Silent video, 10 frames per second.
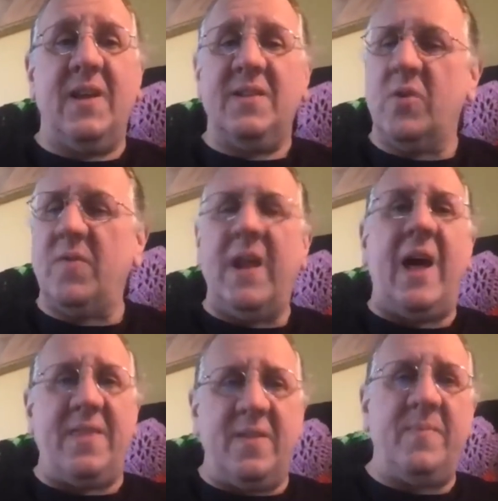sort of
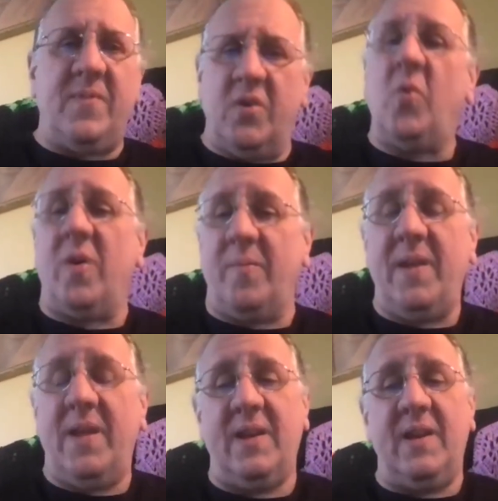not the norm
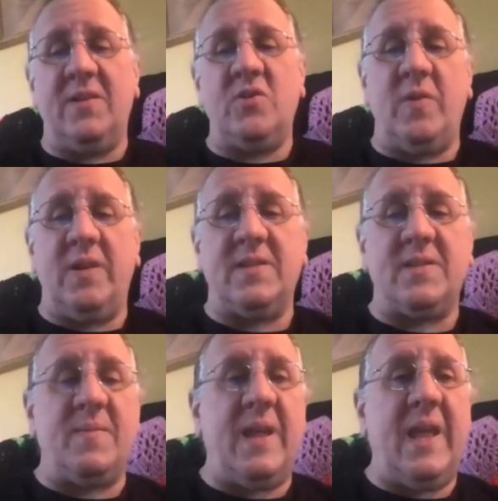in Judaism.